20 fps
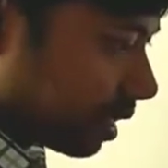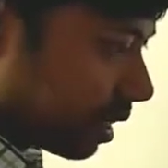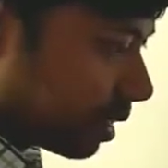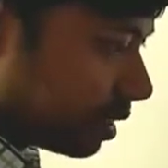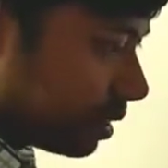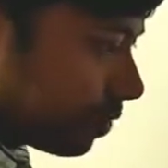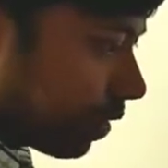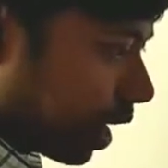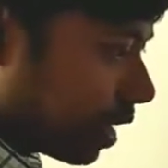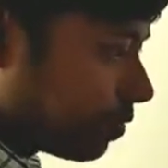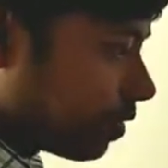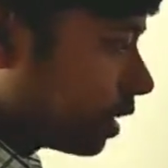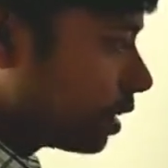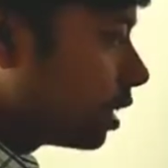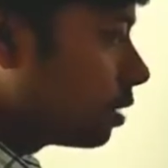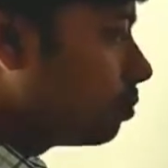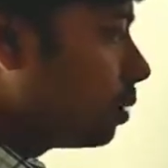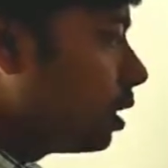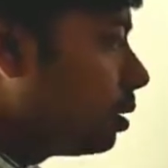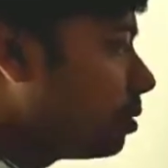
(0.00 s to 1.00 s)
that is
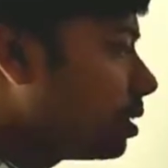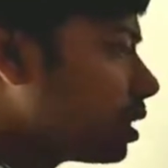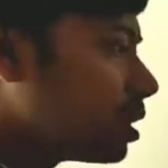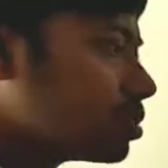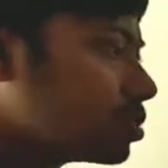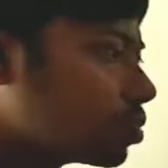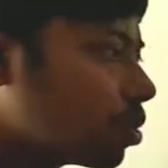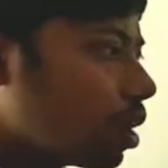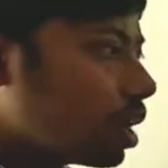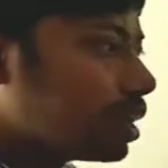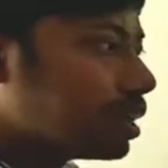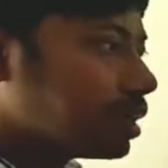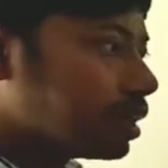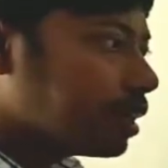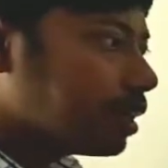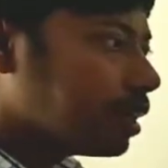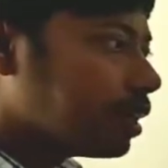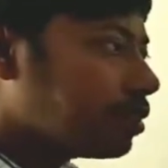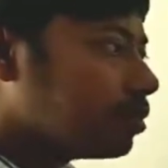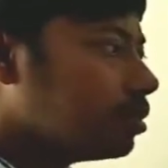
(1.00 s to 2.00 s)
500 millimeter square.
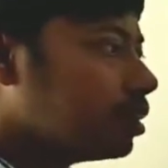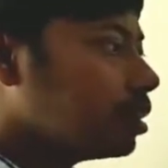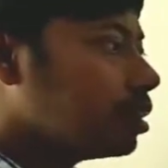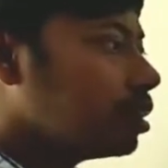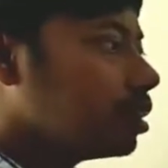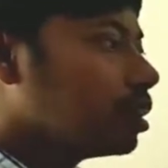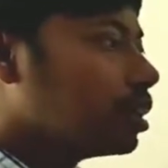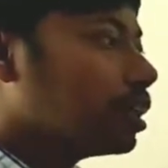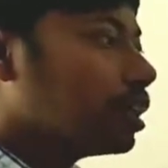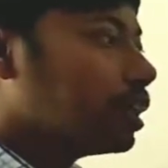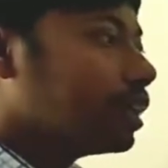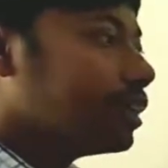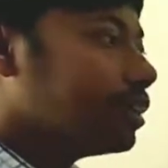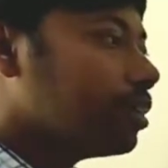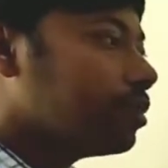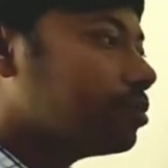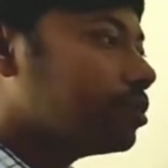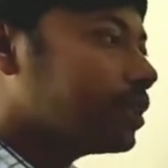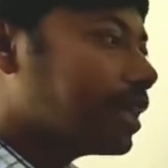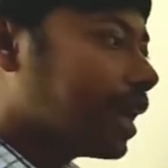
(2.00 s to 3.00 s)
Now you
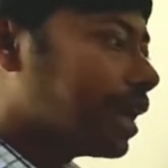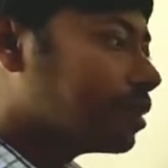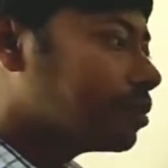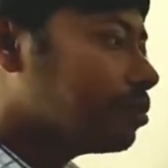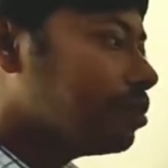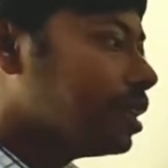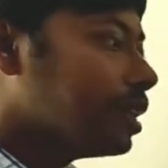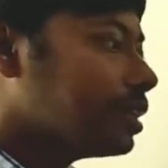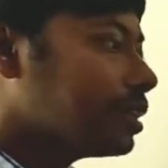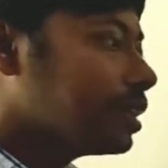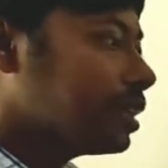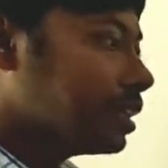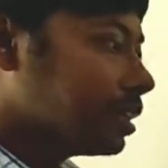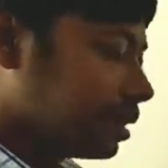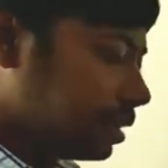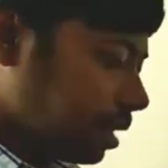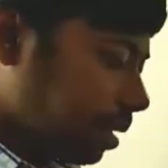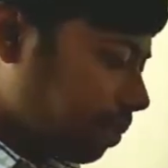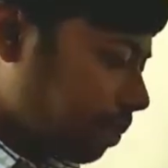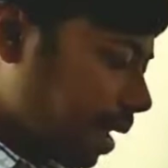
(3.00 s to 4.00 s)
have to calculate
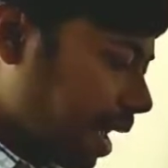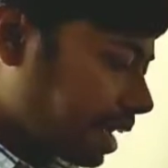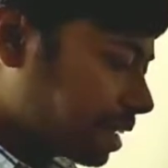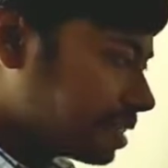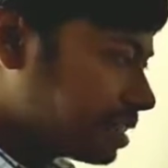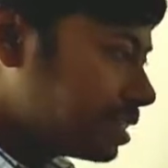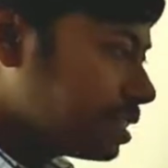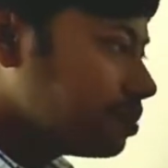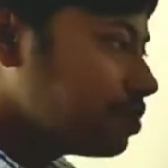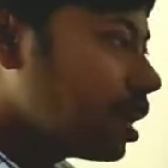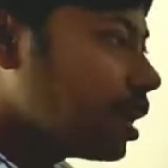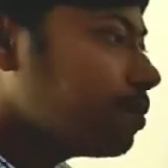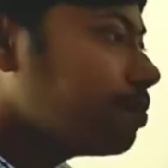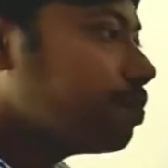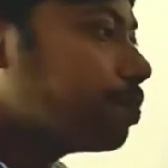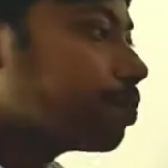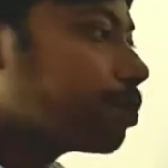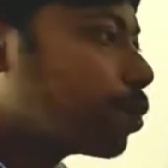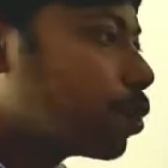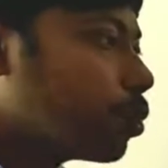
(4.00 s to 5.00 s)
the
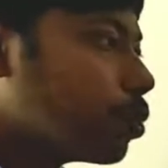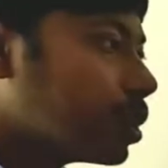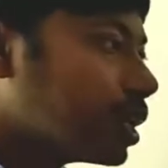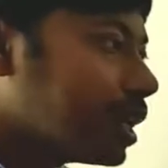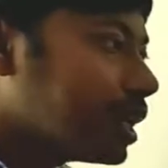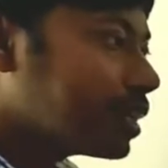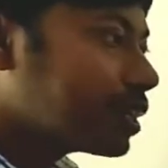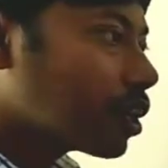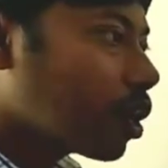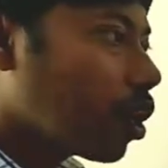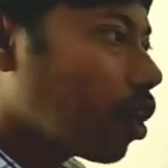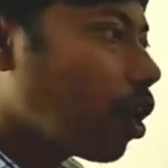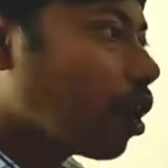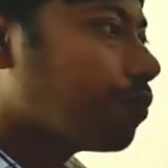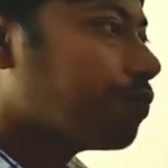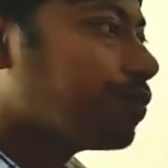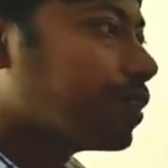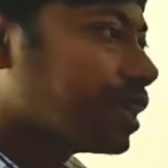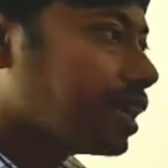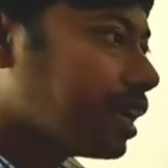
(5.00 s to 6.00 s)
maximum flow rate
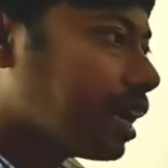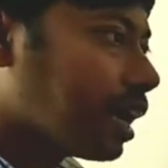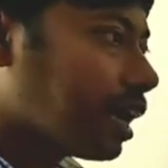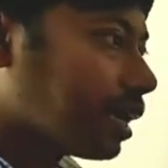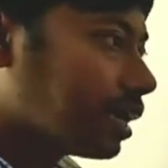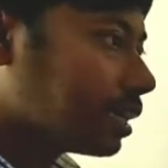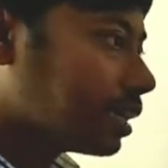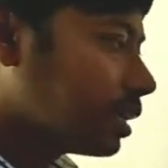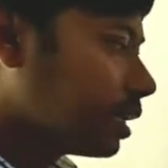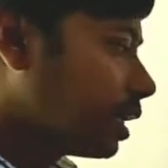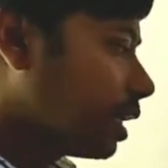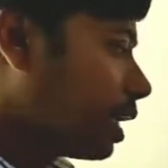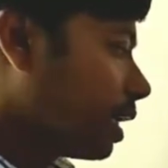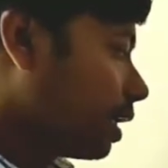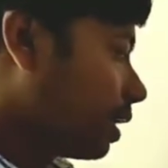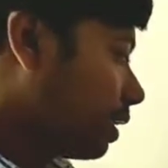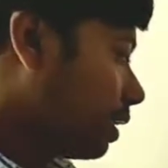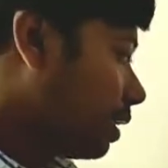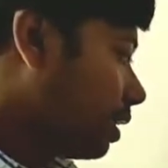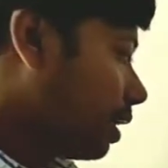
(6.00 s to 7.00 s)
of air
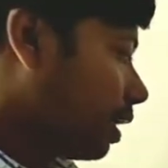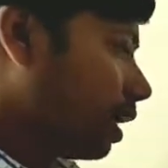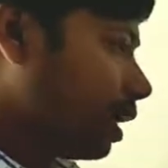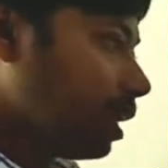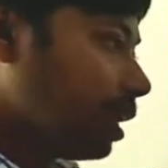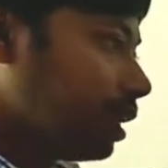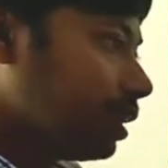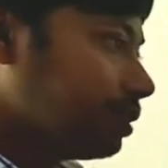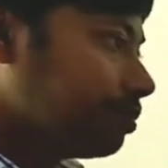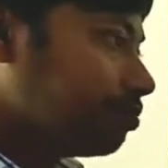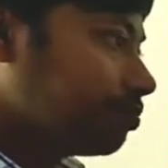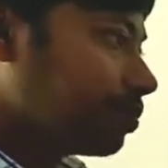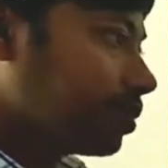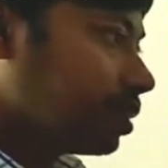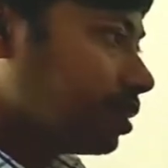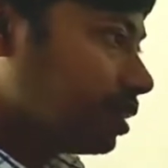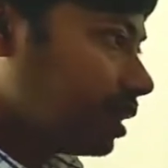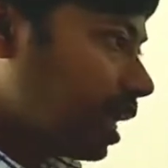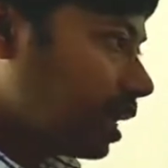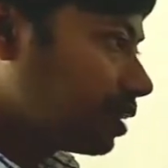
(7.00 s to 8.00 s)
that
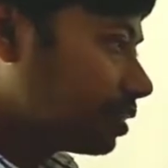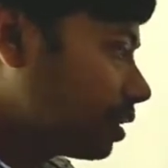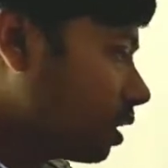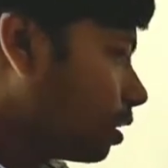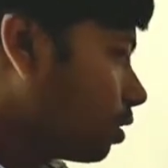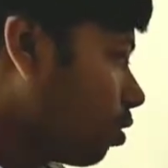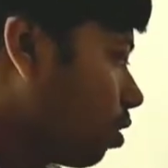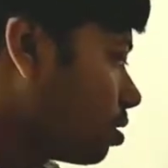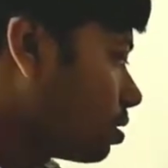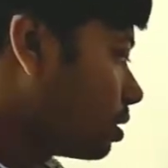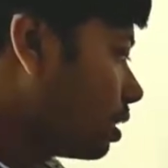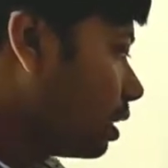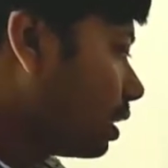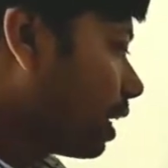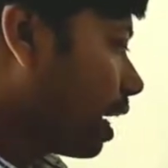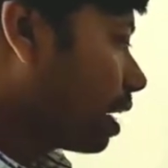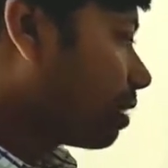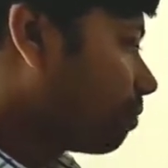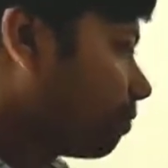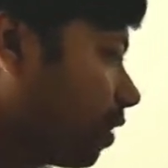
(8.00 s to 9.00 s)
the nozzle
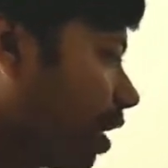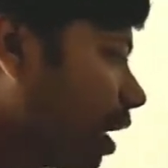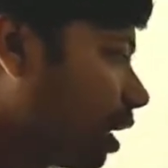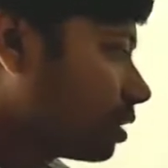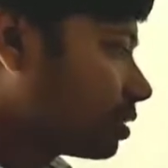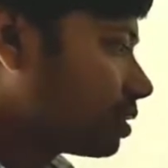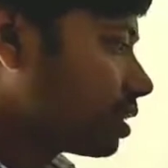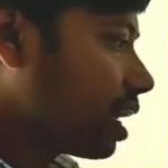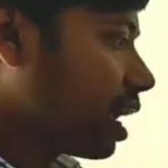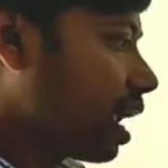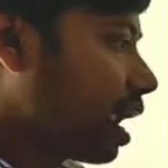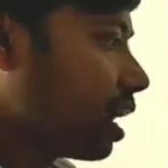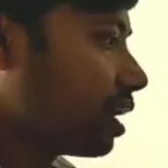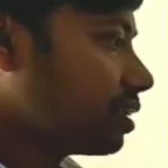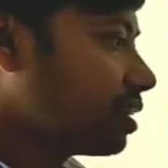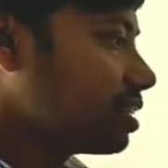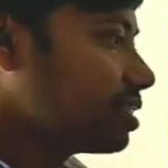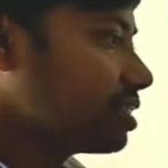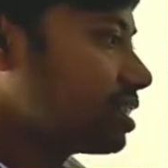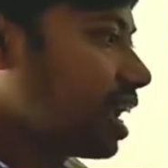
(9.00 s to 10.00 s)
can pass,
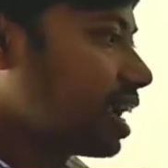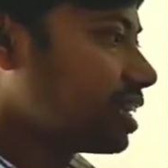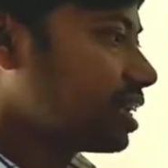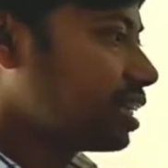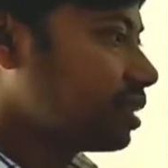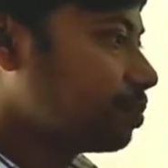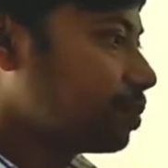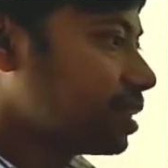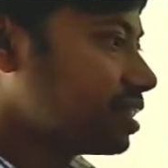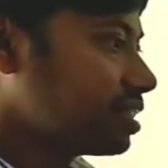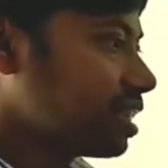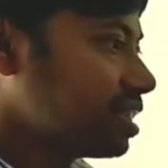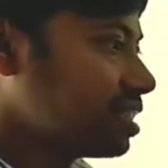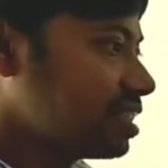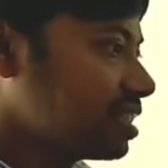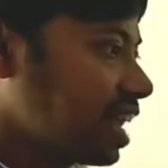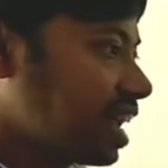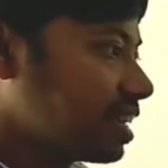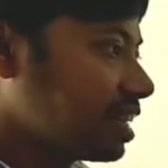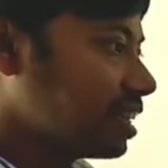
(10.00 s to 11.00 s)
and the static pressure,
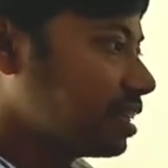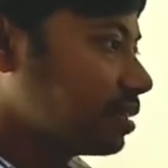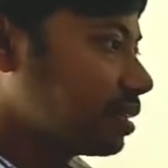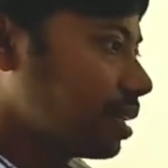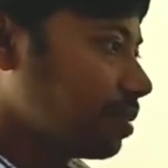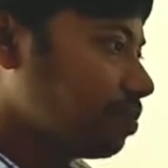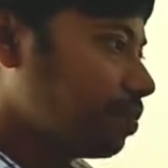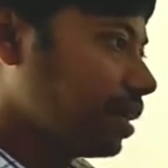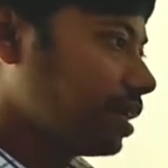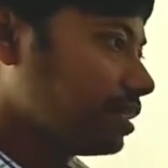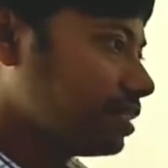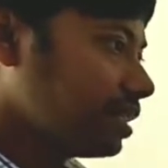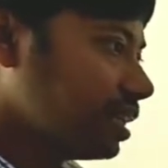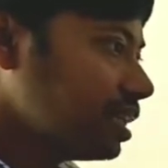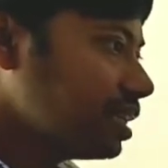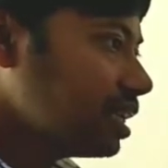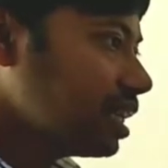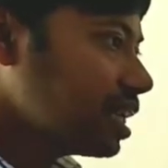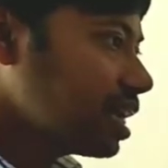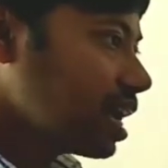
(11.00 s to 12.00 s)
static
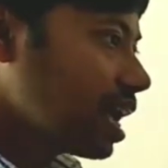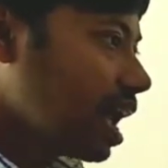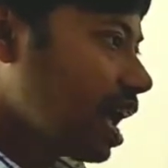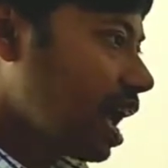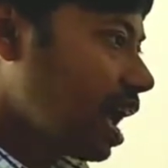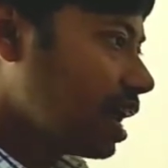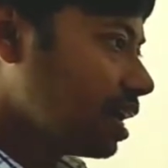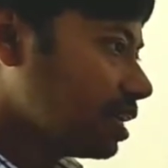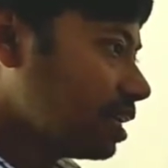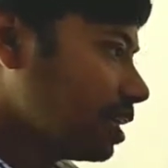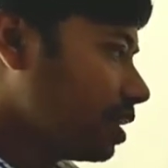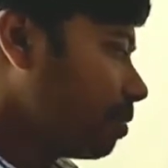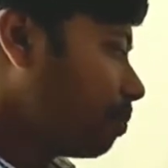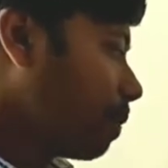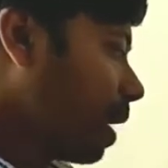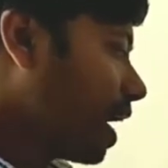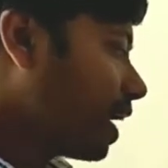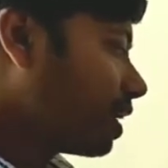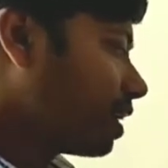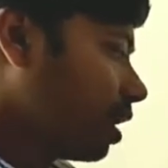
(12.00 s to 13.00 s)
temperature, and
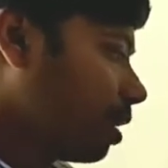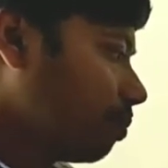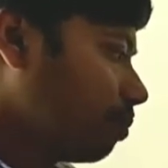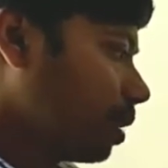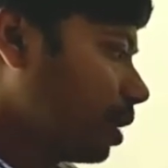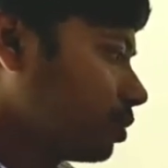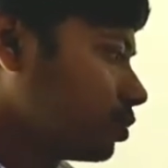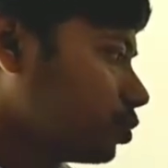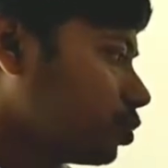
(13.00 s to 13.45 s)
Mach number.